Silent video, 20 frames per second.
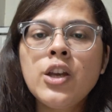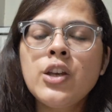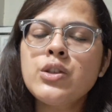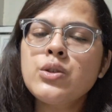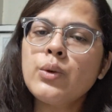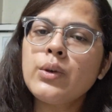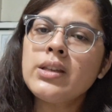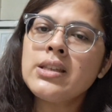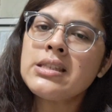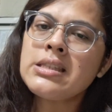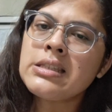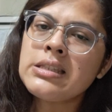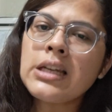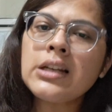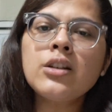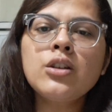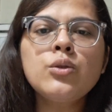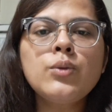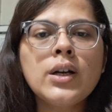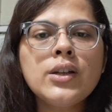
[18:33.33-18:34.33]
so
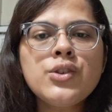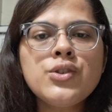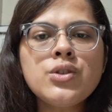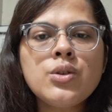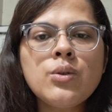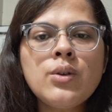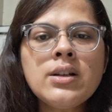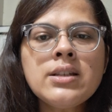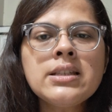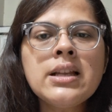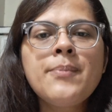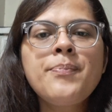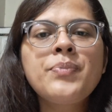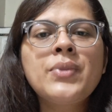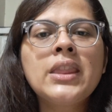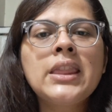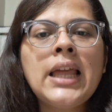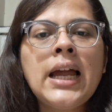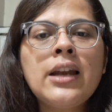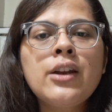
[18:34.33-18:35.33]
stick to one source
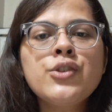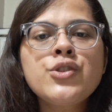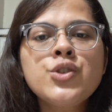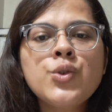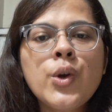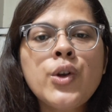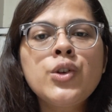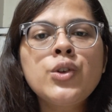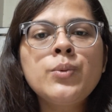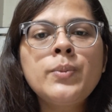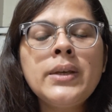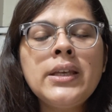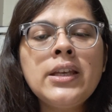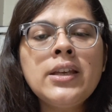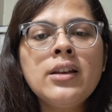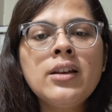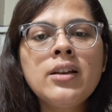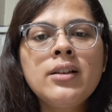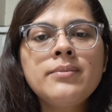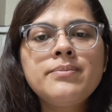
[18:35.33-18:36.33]
that is going to
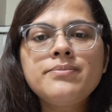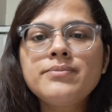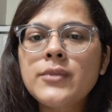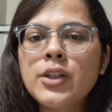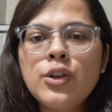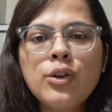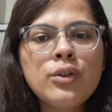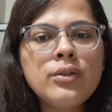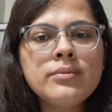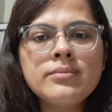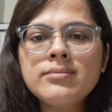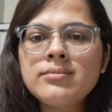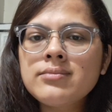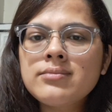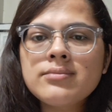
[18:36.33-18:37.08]
be you know